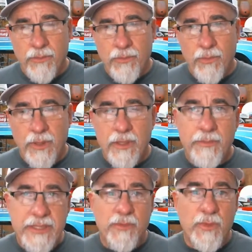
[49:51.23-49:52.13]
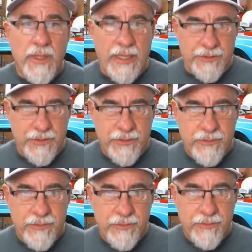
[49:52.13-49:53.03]
where it meets the wheelhouse.
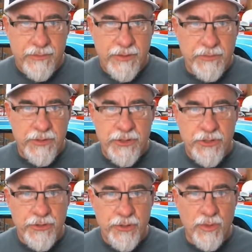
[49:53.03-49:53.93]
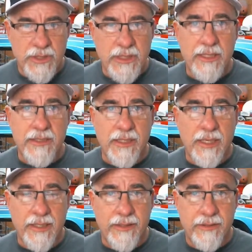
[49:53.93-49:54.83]
So it was too short side to
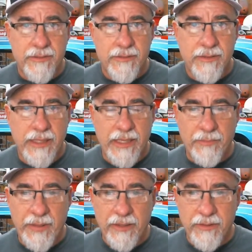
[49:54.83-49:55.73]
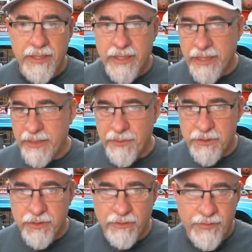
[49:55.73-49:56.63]
side. And apparently he had
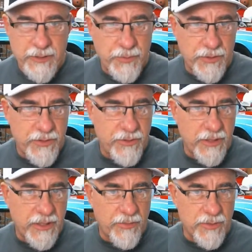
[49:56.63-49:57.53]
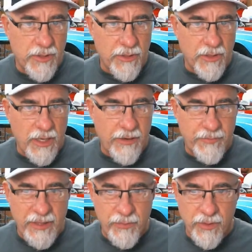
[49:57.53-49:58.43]
posted on Facebook too that there was a lot of
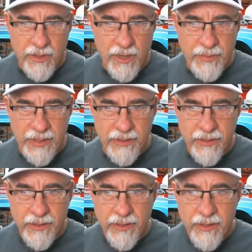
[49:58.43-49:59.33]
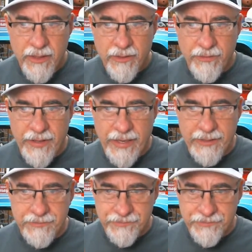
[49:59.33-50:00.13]
people that commented that